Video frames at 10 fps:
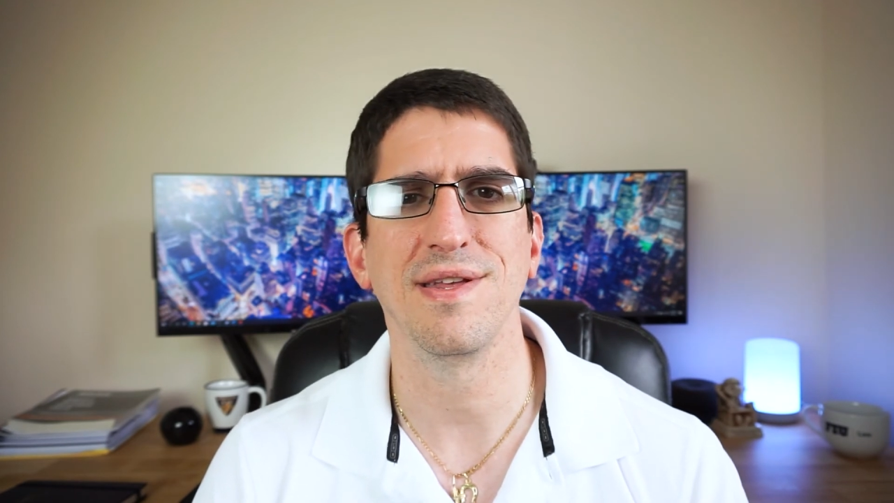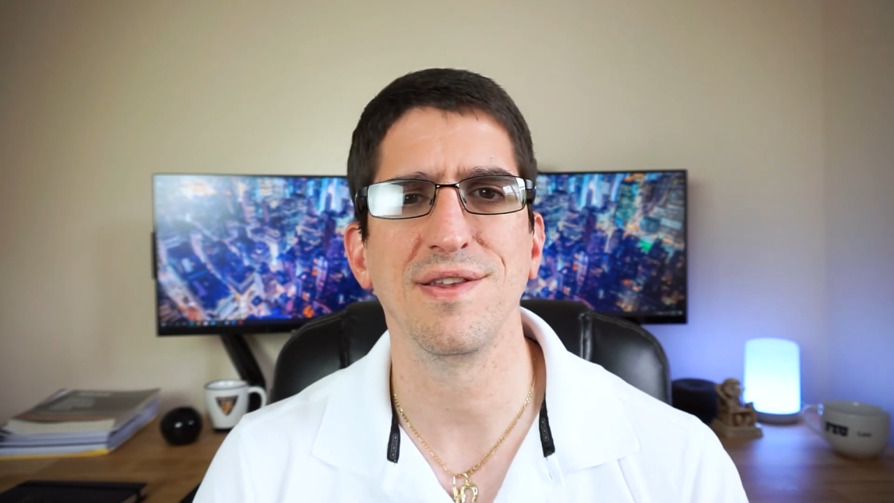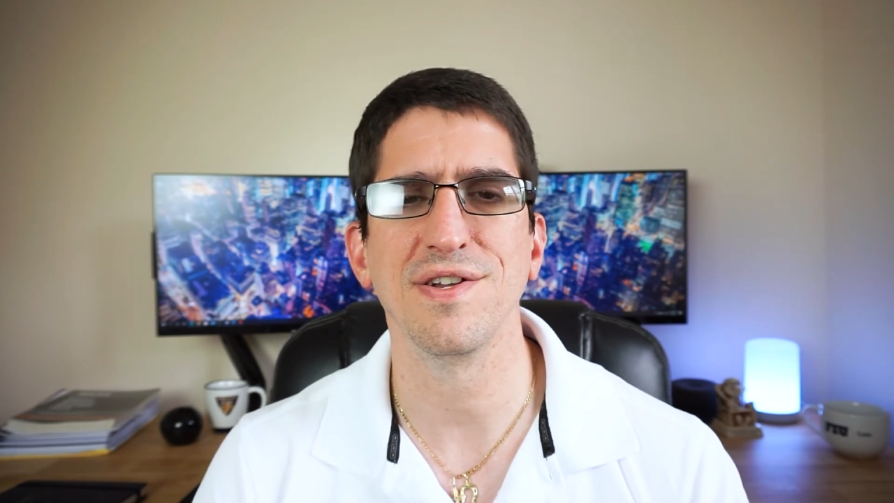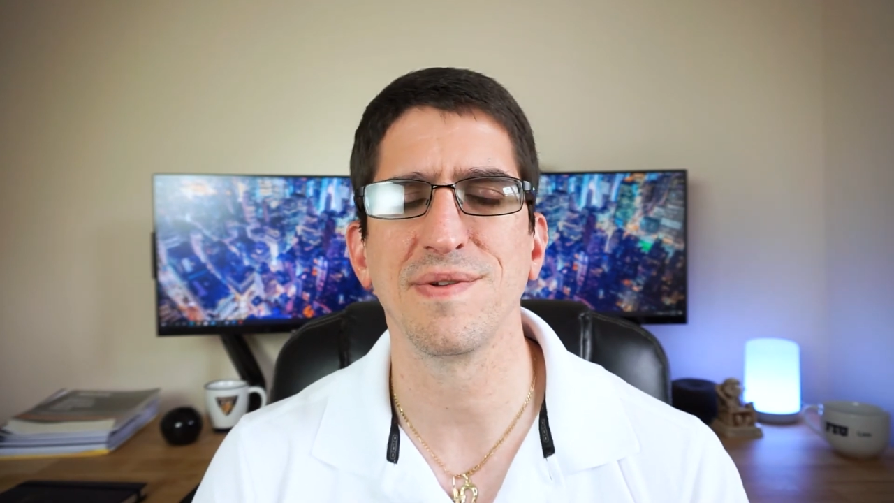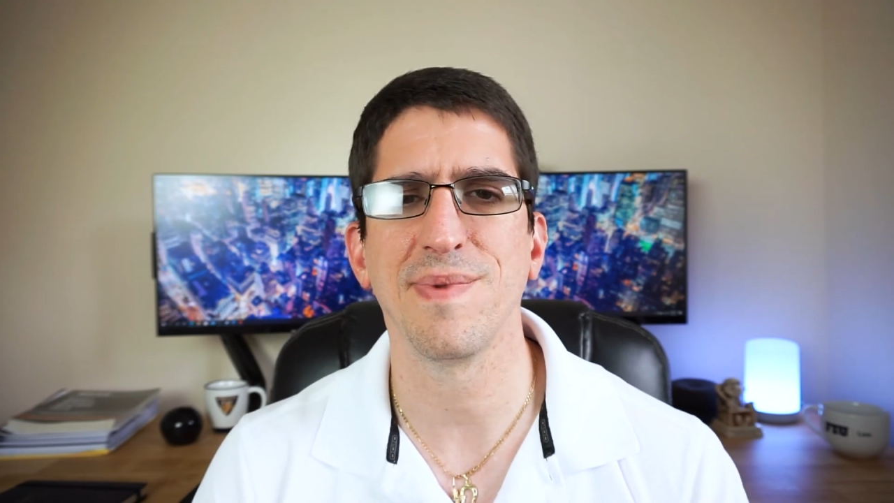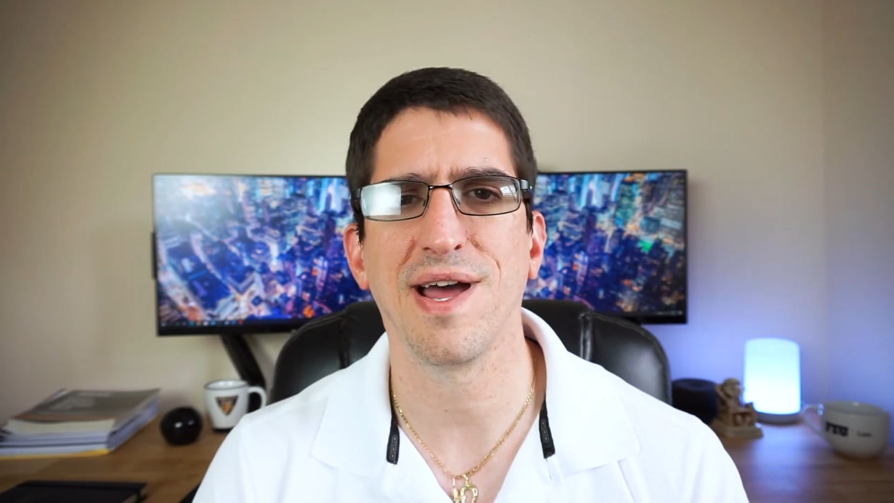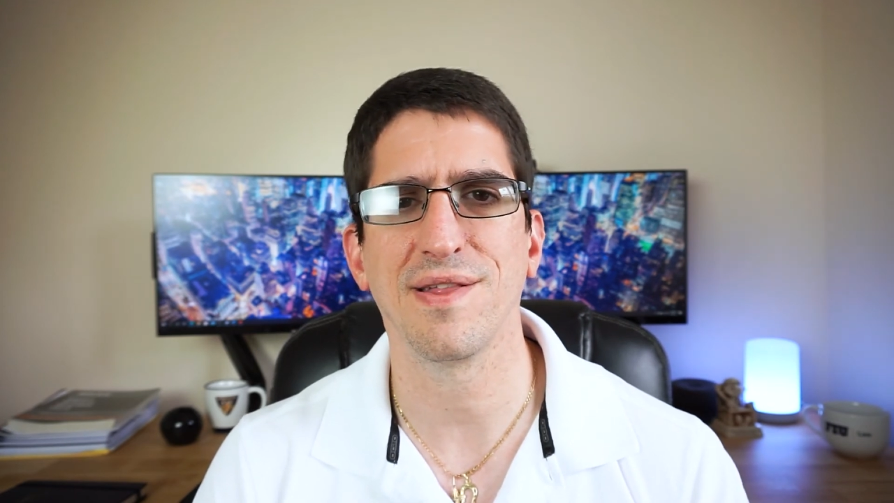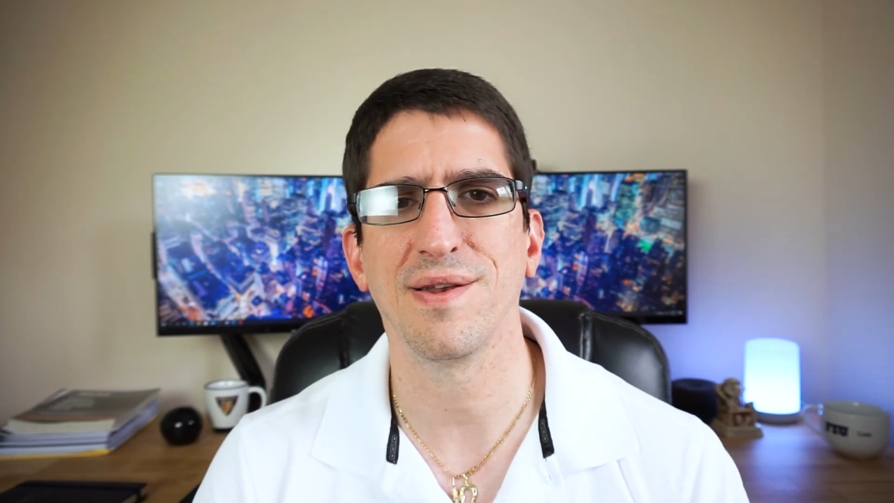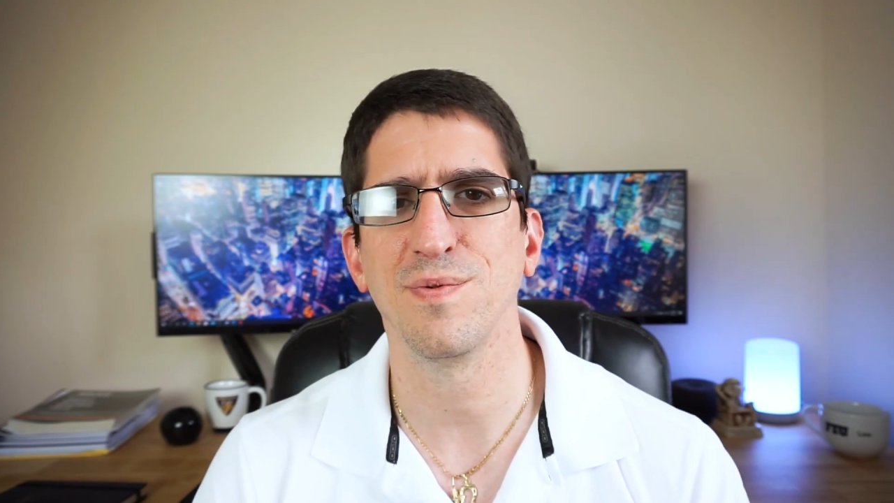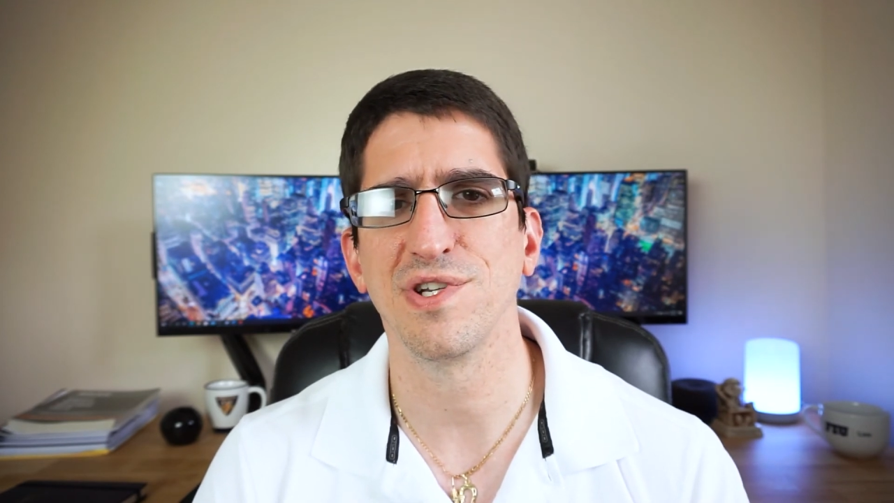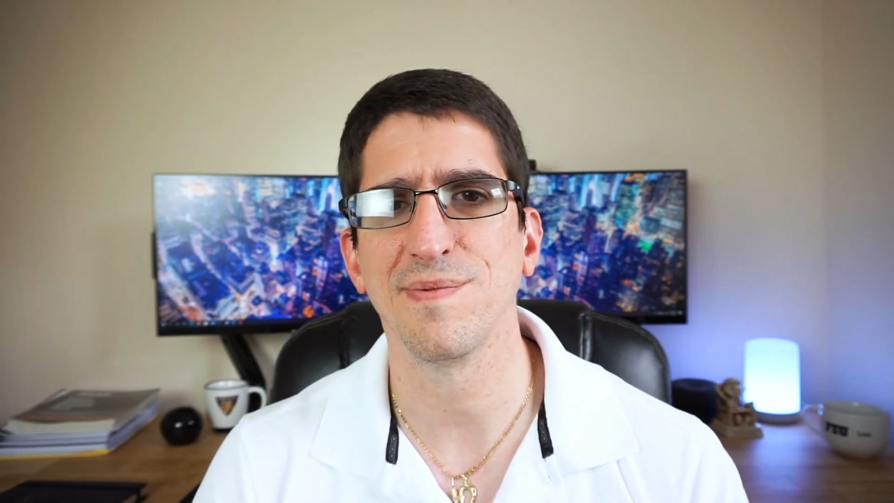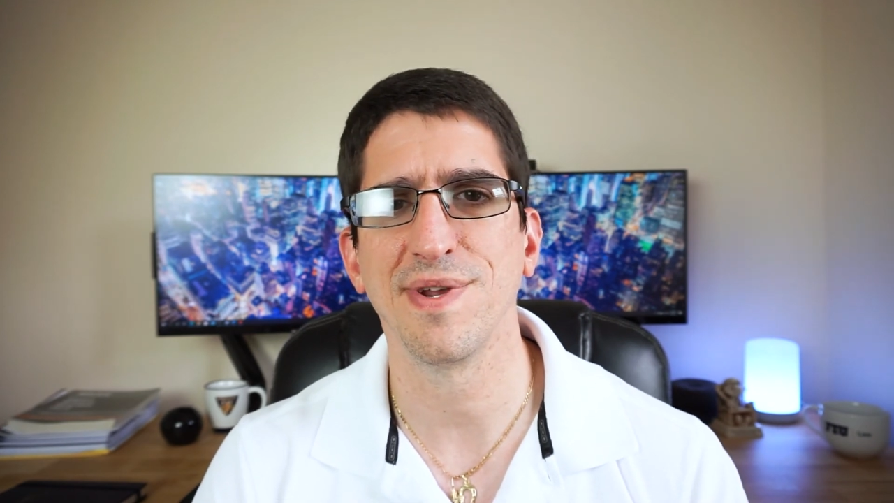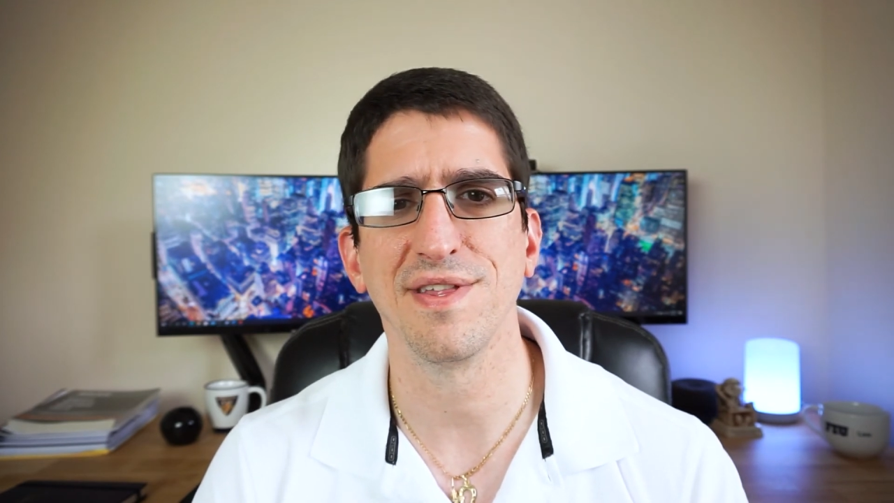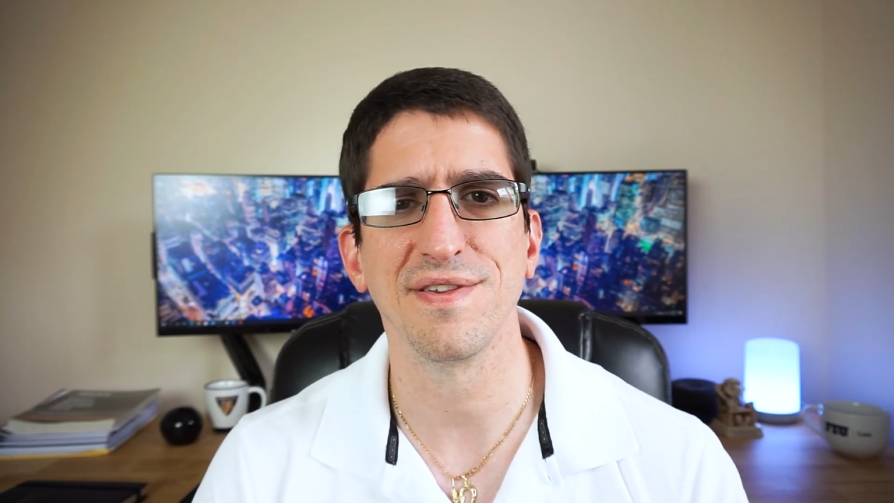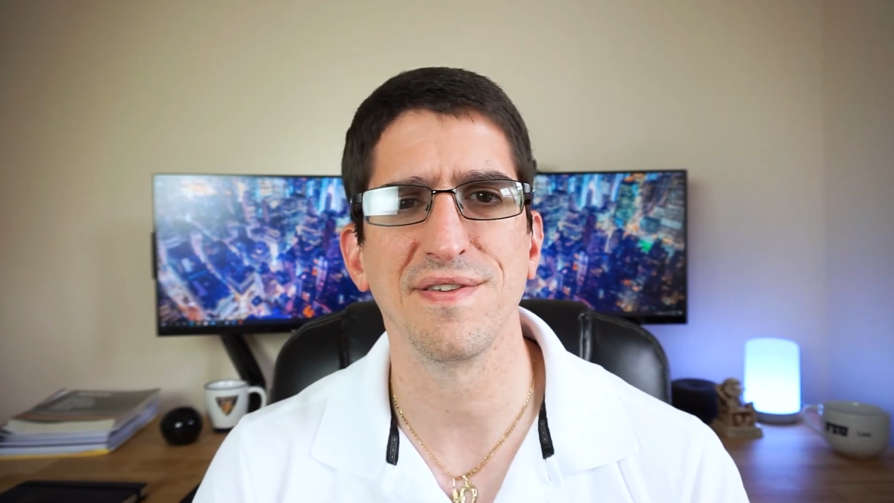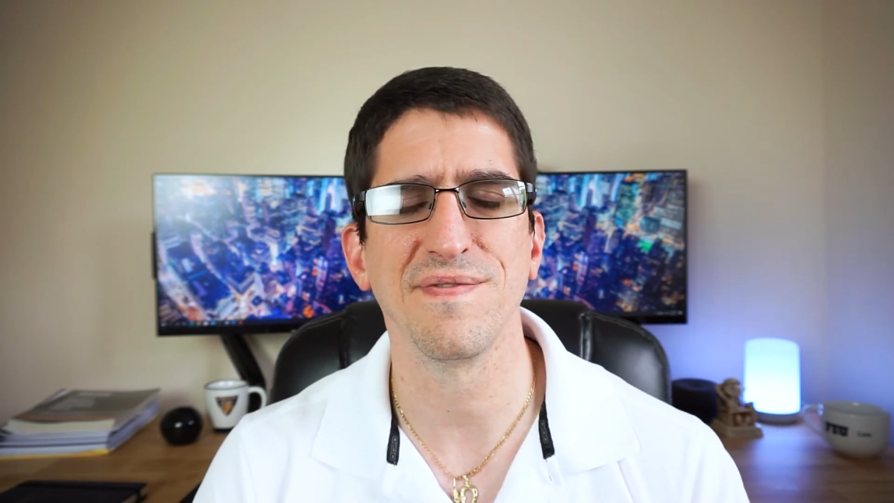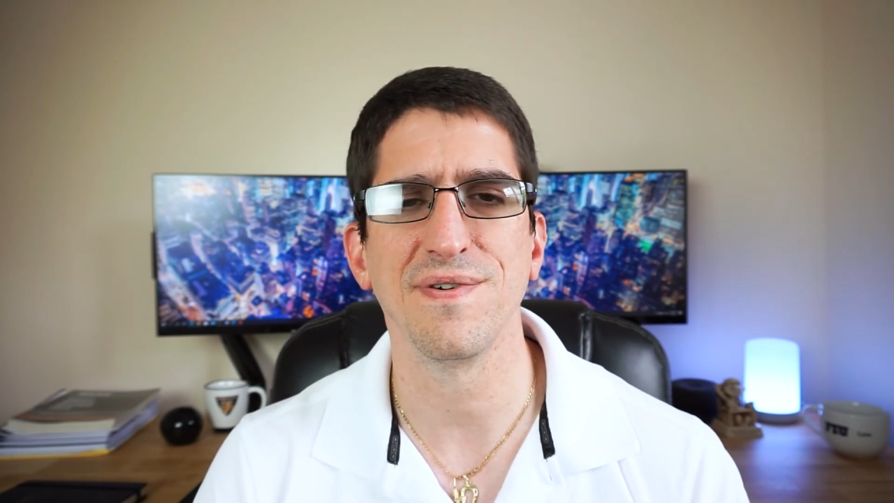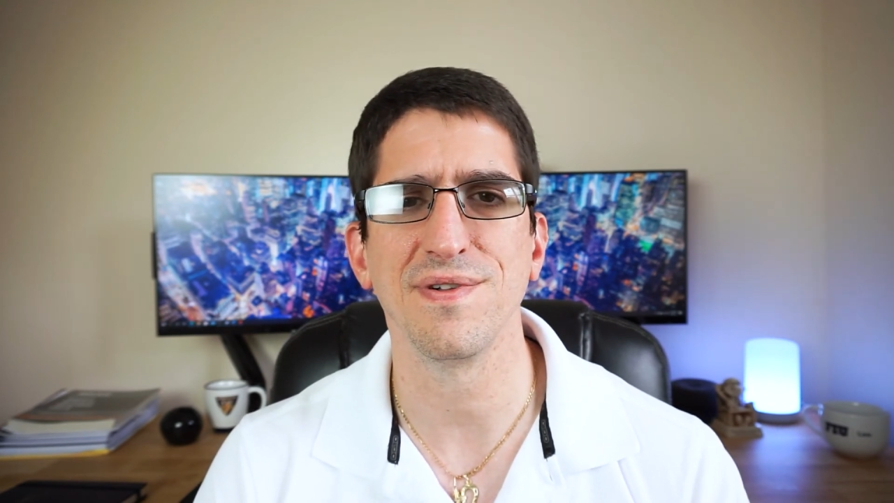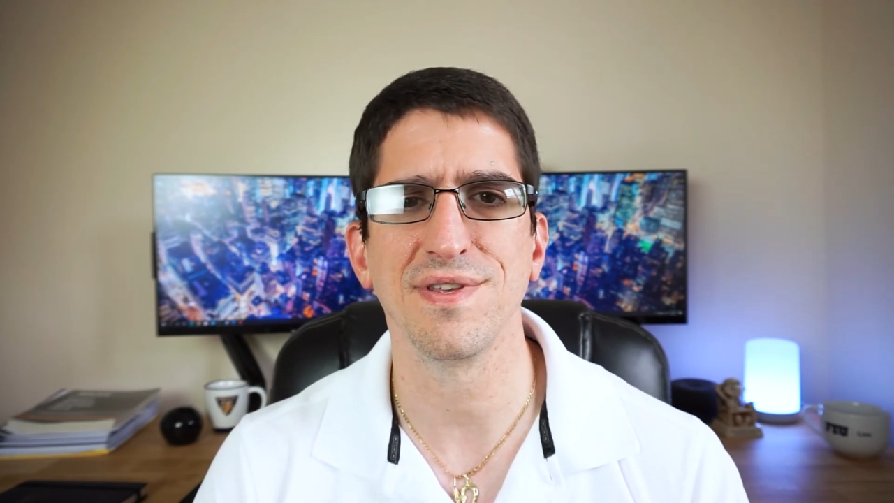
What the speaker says: It doesn't matter that it was somebody else's fault.